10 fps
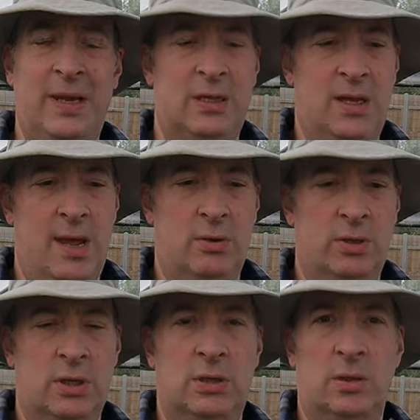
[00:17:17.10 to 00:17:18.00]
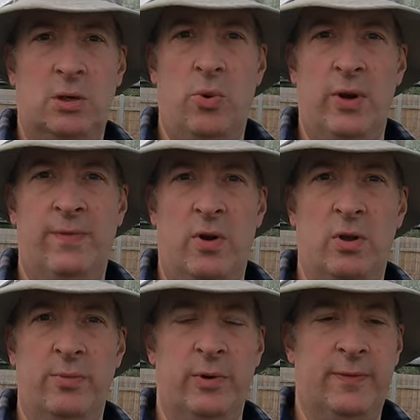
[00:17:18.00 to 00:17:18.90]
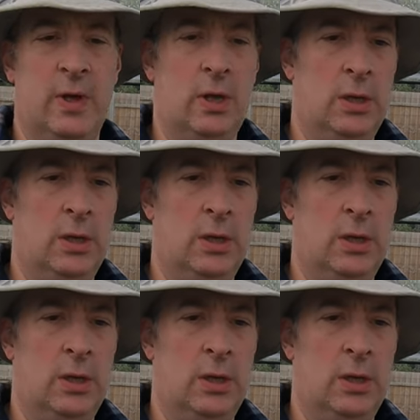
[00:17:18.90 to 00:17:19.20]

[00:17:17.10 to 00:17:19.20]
big cells. There's quite a volume of